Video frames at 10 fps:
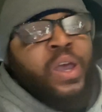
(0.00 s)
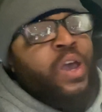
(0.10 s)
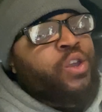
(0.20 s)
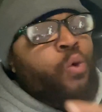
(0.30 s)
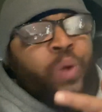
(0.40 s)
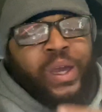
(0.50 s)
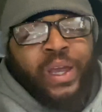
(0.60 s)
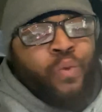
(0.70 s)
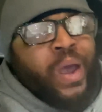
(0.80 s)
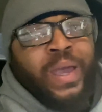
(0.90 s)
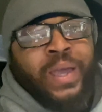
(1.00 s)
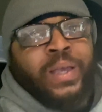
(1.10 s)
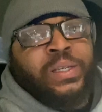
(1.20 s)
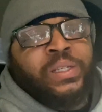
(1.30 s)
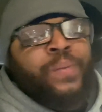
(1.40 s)
your wicked
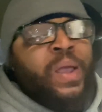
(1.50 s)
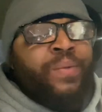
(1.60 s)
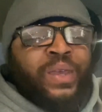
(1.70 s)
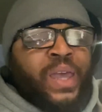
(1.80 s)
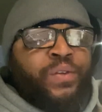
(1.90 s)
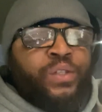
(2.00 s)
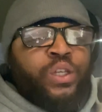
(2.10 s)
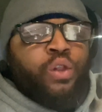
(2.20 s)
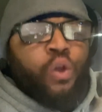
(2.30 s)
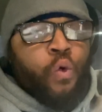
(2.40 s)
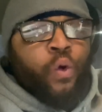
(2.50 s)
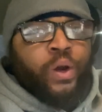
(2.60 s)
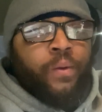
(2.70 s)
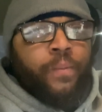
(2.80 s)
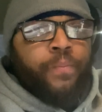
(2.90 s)
ways. Give it to the
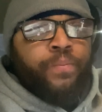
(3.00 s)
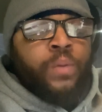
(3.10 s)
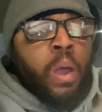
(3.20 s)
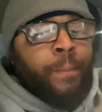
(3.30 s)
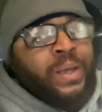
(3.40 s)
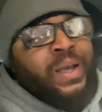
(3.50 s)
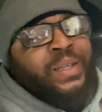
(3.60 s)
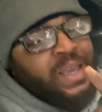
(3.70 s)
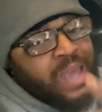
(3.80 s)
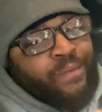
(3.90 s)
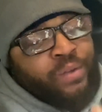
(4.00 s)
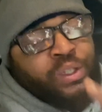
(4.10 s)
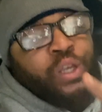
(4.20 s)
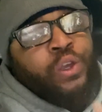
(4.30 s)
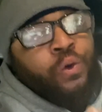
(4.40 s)
Lord because he gave it to
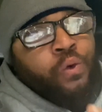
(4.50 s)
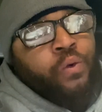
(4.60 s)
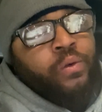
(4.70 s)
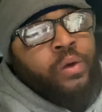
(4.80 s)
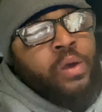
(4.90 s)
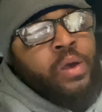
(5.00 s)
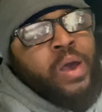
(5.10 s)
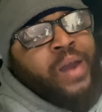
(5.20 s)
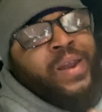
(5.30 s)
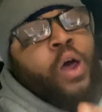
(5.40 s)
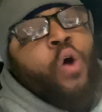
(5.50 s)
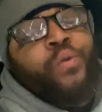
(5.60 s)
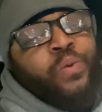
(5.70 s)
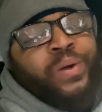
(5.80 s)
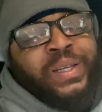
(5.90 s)
you. Not only
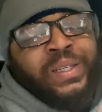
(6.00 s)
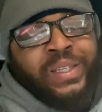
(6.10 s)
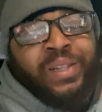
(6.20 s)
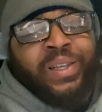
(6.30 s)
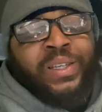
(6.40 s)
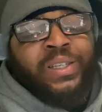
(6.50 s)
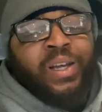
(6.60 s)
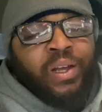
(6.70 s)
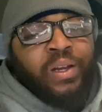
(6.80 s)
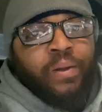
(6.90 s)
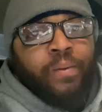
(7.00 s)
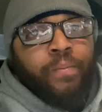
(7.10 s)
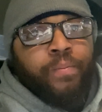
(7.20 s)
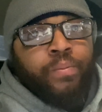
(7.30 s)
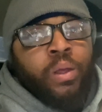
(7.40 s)
when he sent his son,
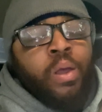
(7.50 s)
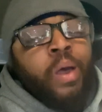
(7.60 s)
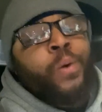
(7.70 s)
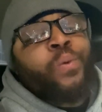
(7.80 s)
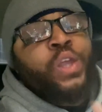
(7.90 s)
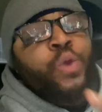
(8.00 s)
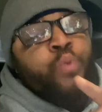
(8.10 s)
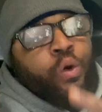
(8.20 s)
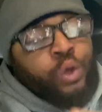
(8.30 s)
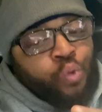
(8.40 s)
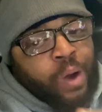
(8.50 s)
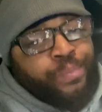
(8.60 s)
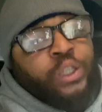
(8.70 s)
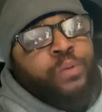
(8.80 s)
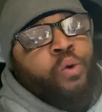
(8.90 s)
but when he woke you up
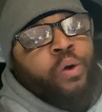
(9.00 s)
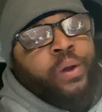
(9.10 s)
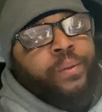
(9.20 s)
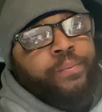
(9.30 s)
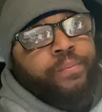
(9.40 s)
this morning.